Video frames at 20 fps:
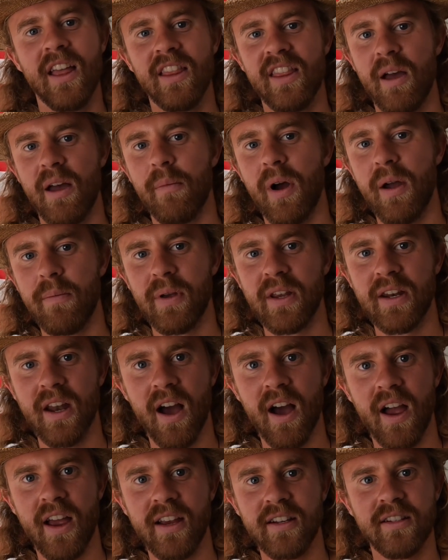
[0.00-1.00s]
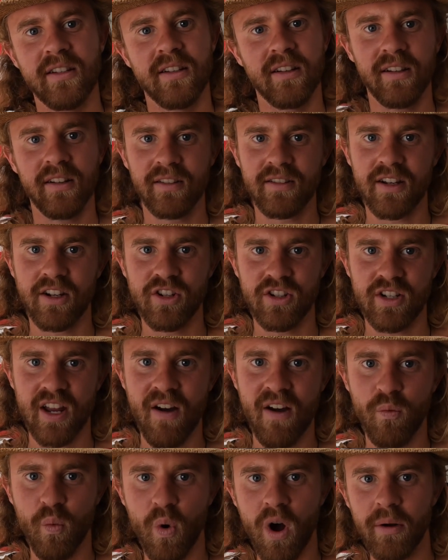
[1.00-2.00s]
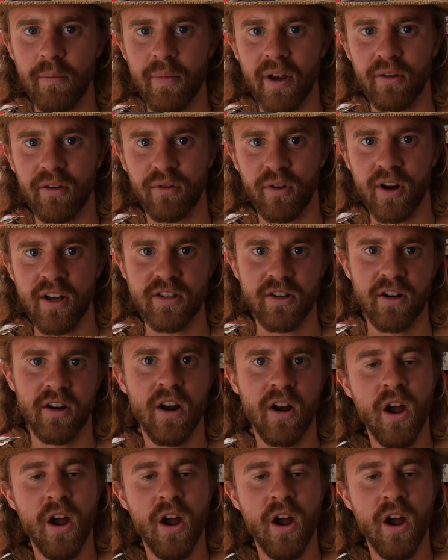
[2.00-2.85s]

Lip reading: that might be nice to just have one big freezer.